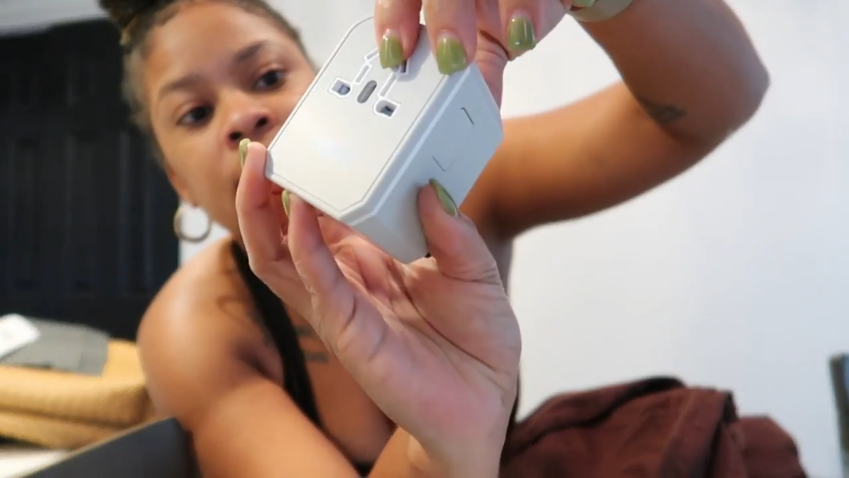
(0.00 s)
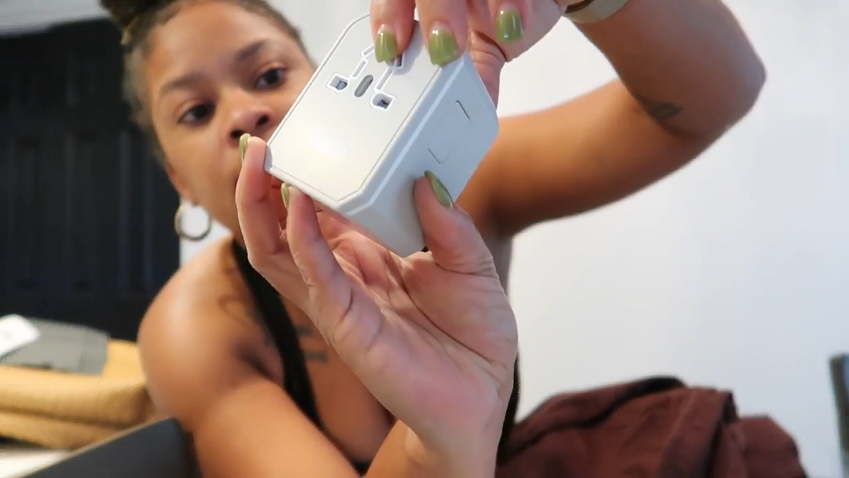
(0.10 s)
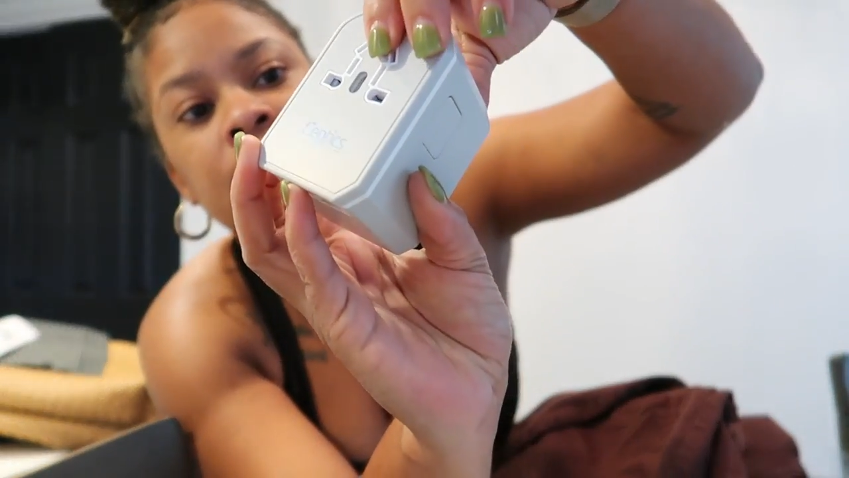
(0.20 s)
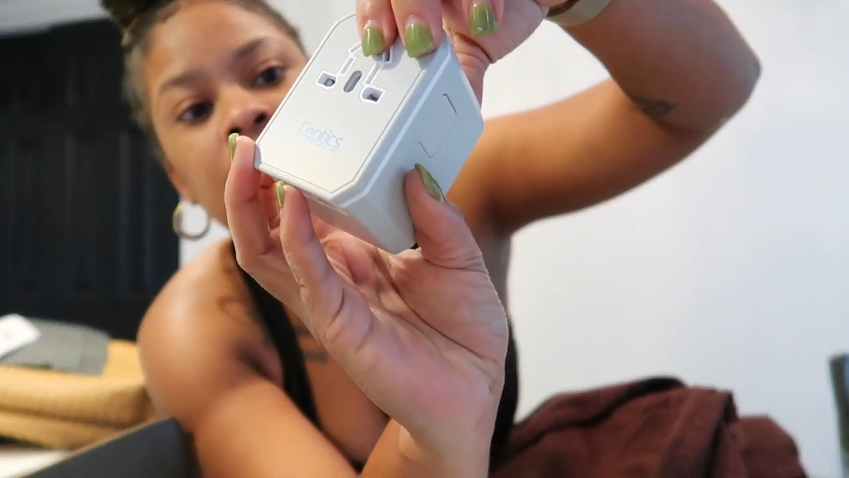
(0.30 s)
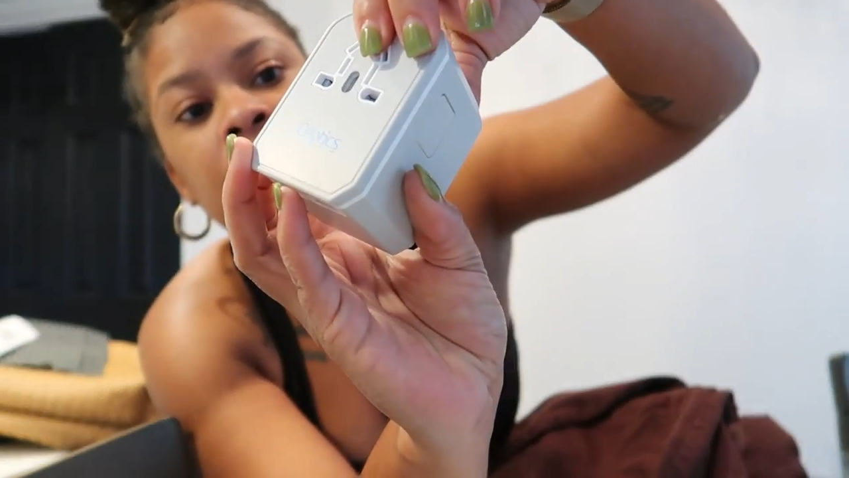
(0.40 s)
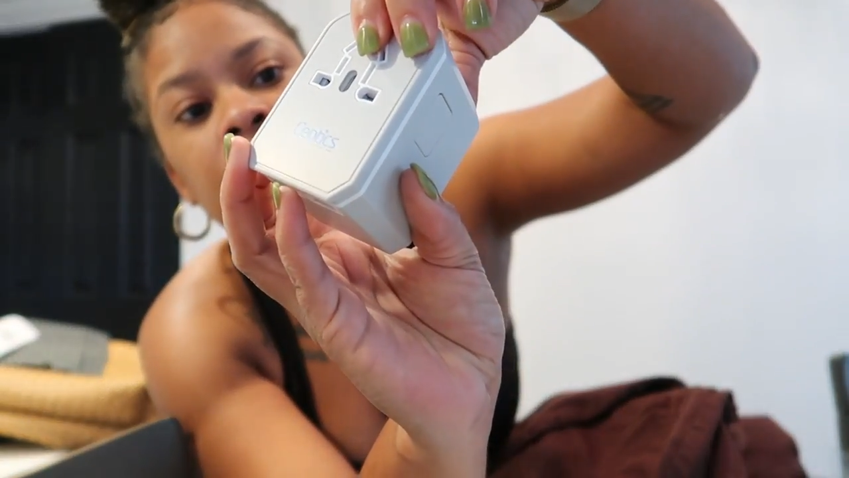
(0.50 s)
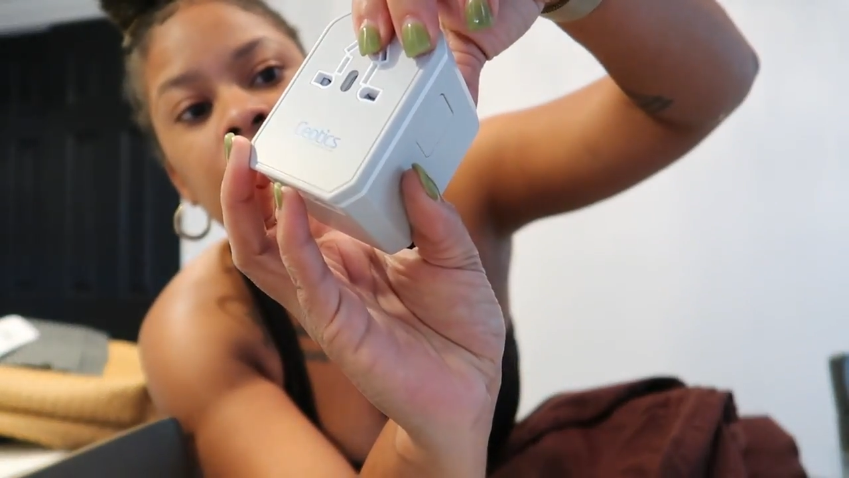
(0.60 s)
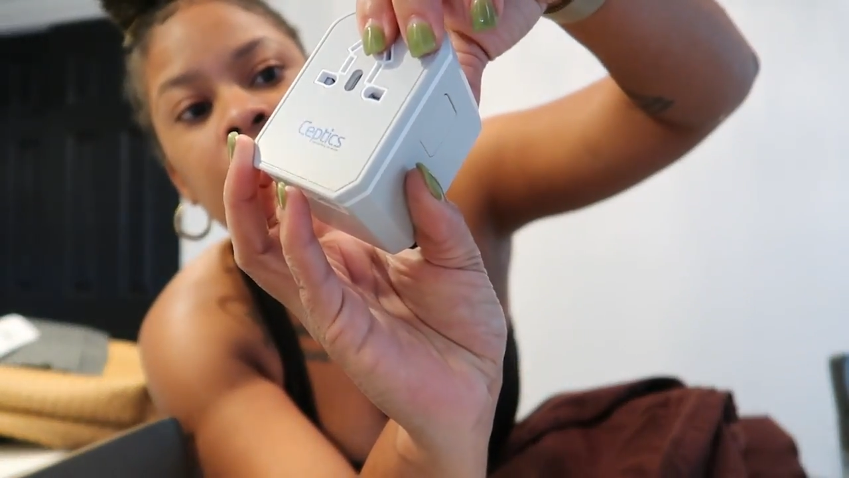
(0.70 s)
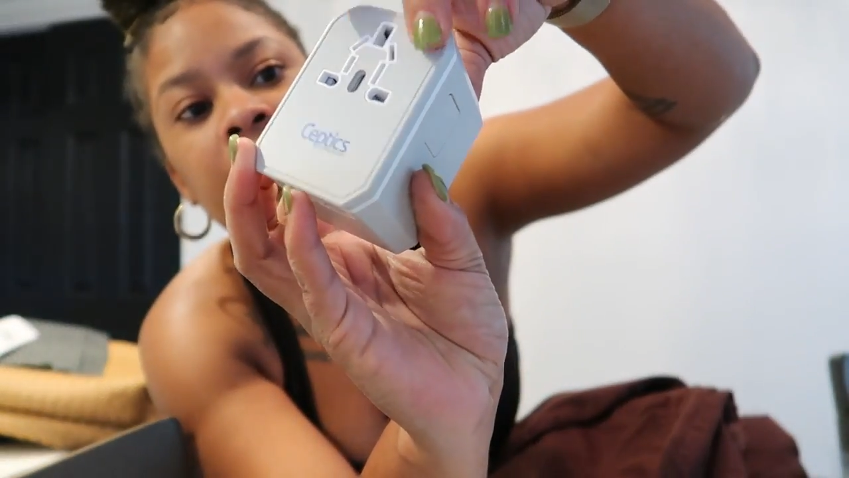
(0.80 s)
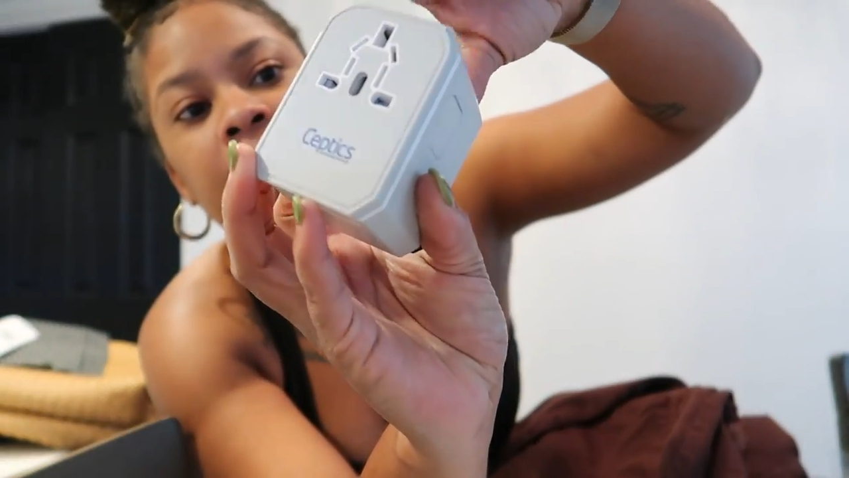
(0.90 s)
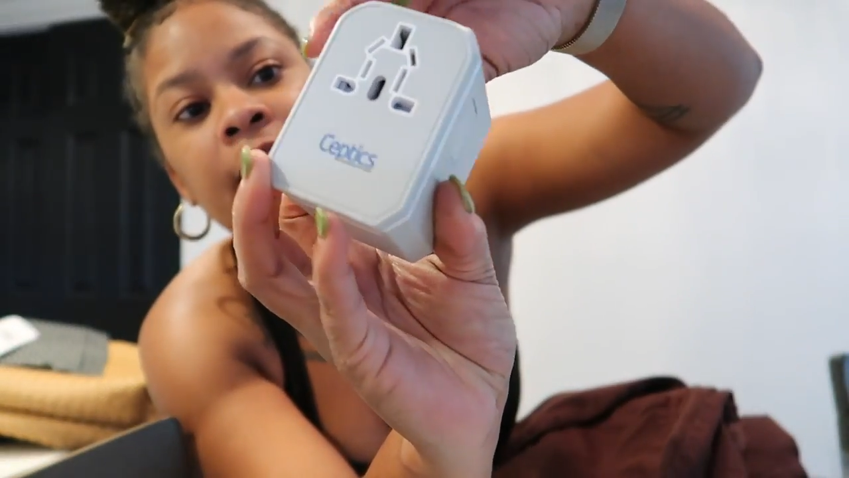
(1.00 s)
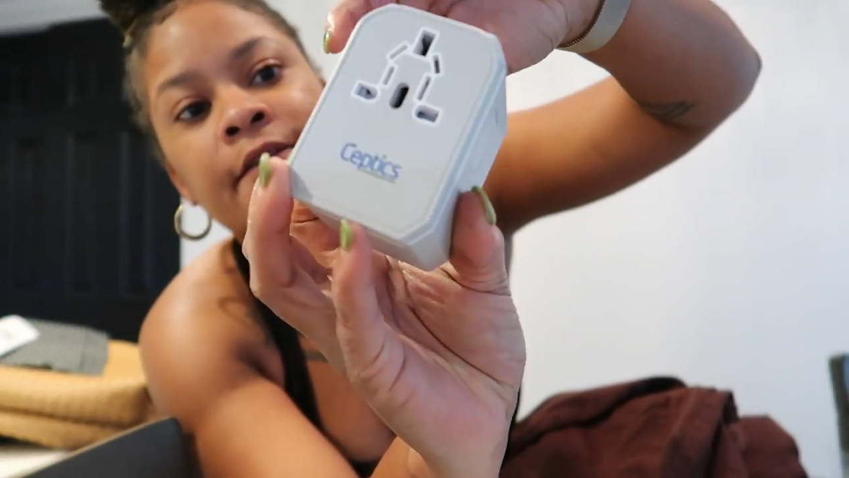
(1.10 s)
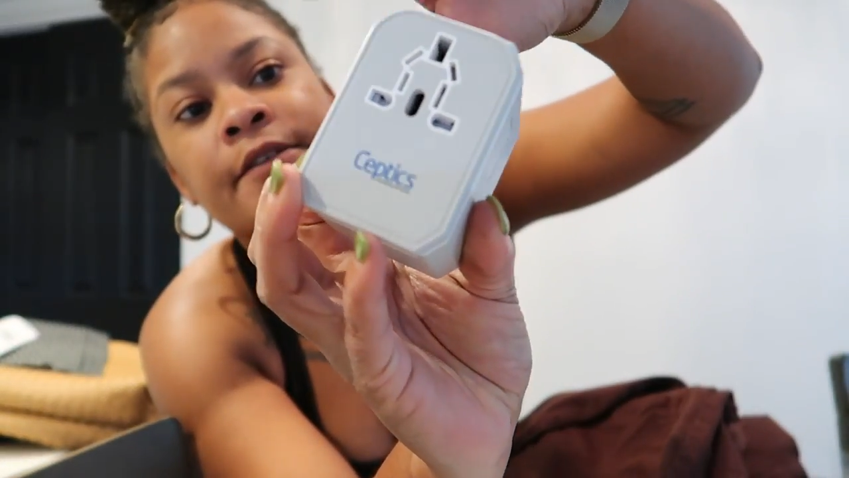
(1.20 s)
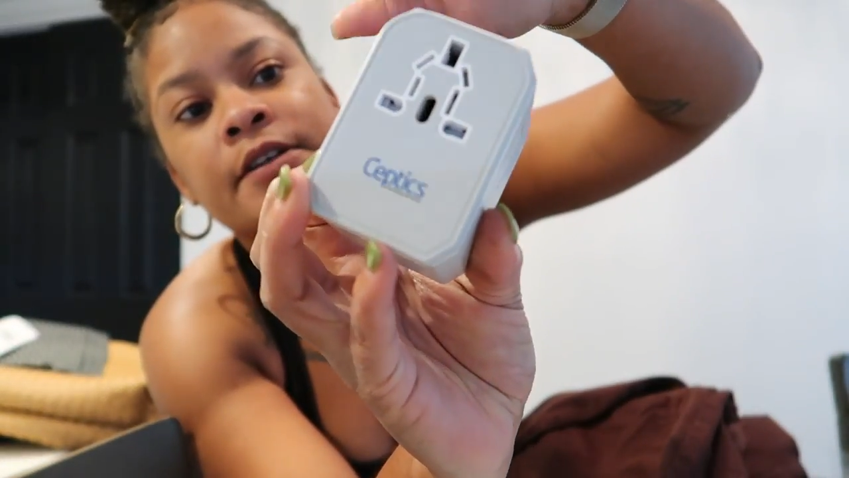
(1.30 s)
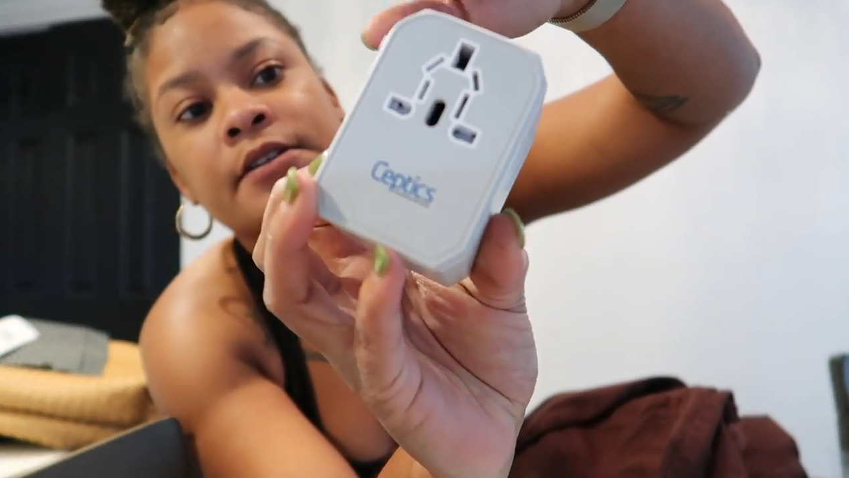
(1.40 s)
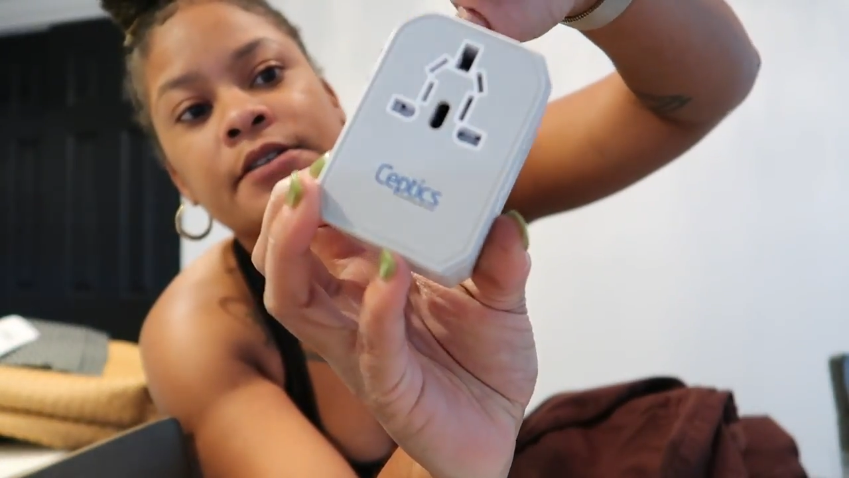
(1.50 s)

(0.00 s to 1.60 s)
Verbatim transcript: So I have